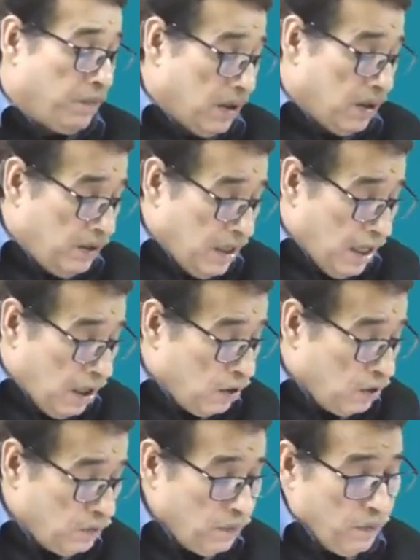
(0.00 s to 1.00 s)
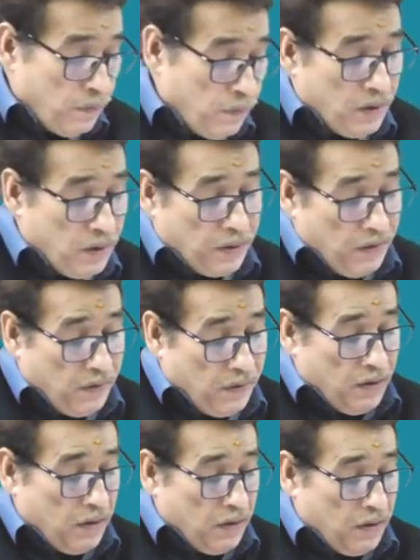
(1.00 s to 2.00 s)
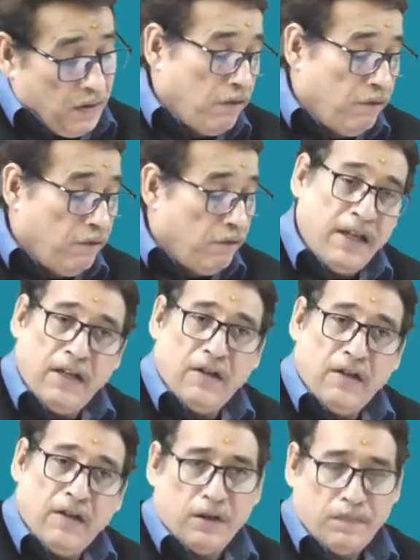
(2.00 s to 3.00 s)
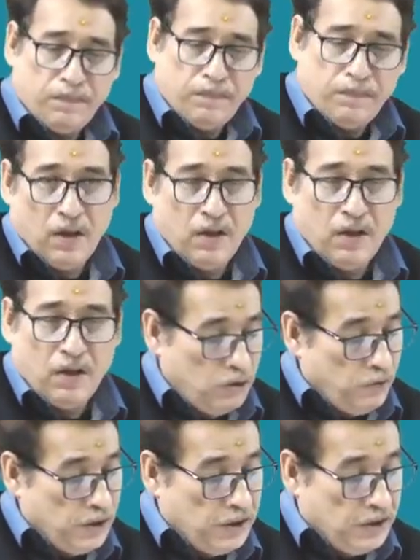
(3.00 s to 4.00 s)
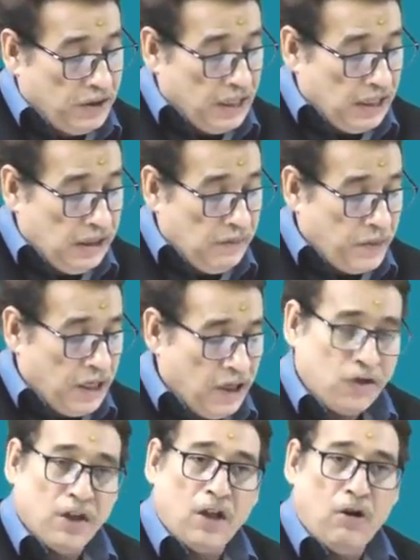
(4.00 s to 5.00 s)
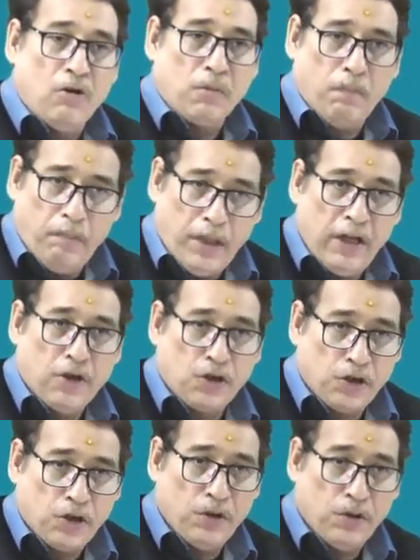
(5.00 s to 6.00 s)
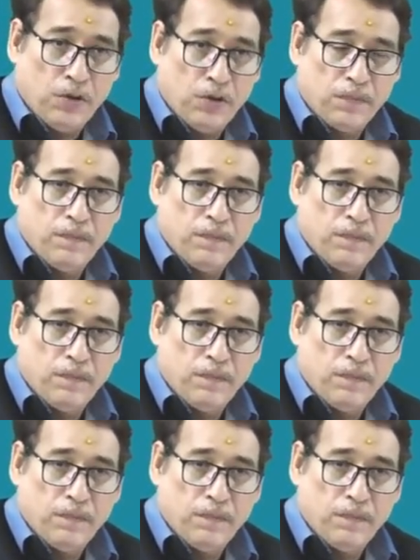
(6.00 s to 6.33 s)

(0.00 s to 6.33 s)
Now, whenever you will tally branch account, make sure,